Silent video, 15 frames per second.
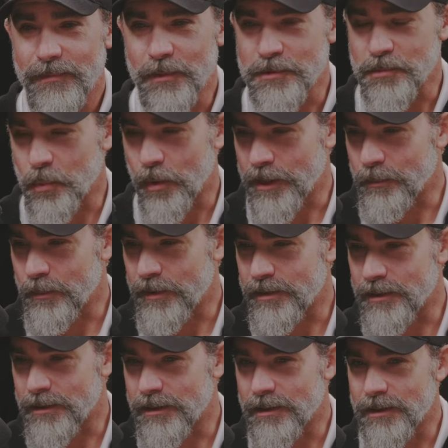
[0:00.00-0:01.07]
I was working with
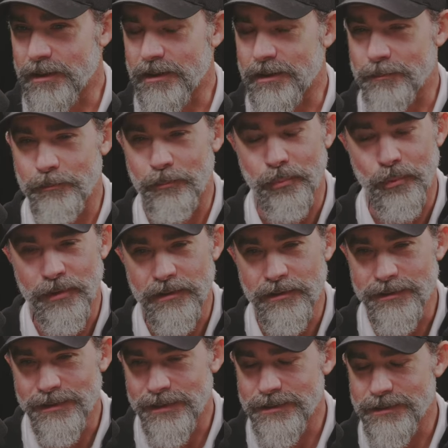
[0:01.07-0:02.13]
a, a, a
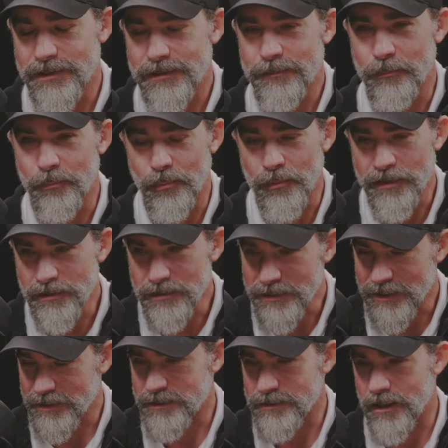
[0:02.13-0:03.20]
brilliant,
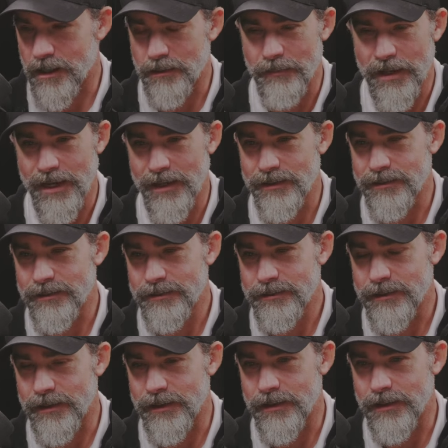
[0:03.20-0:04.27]
brilliant young man.
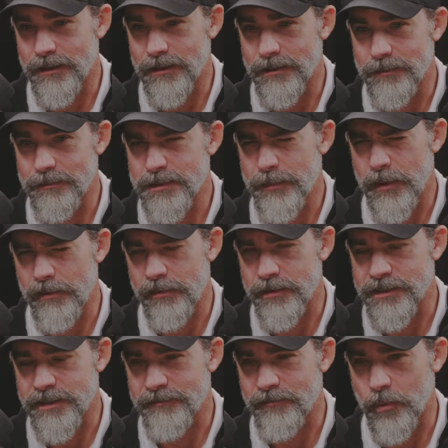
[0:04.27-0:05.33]
Um, he's about
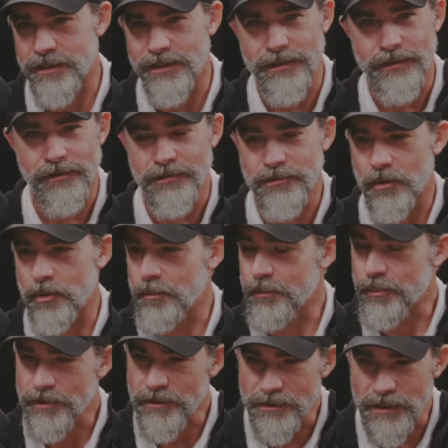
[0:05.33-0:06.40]
13, 14 years old,
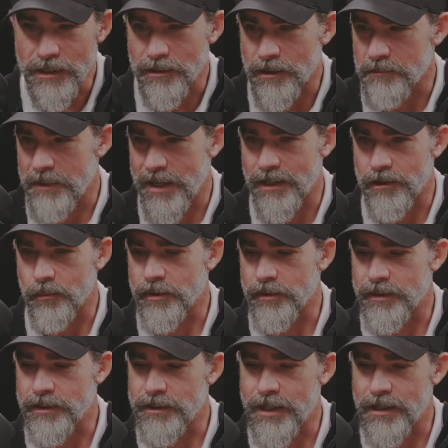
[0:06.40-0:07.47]
brilliant young man. And we
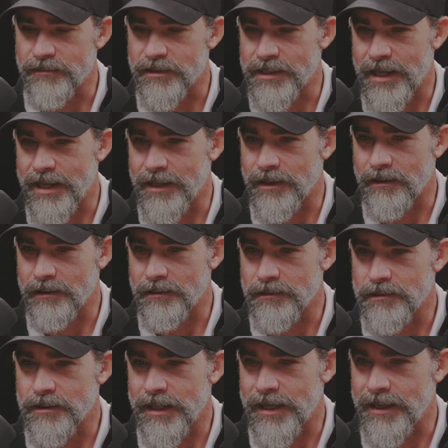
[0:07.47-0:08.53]
were in kind of a
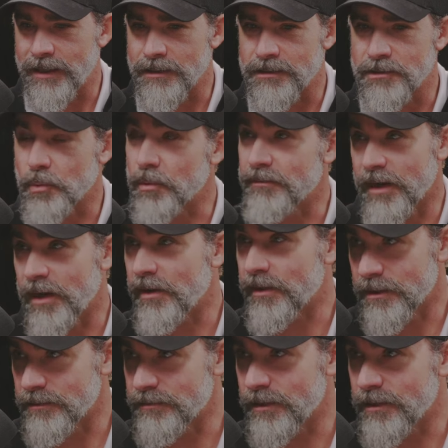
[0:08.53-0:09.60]
gang land sort of
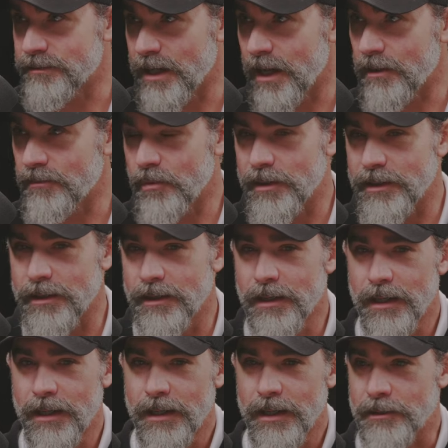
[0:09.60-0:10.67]
area of, of California.
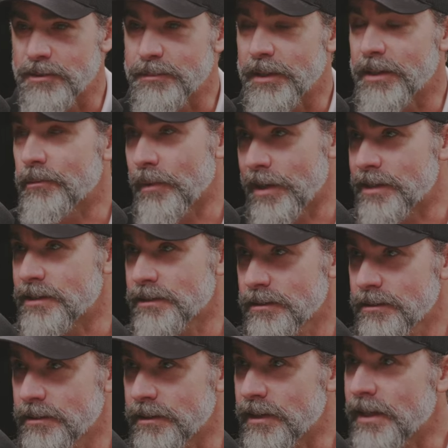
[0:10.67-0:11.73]
And he was being raised
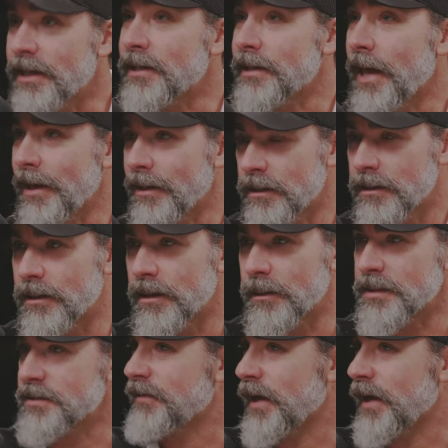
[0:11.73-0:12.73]
in, in a gang. Uh, his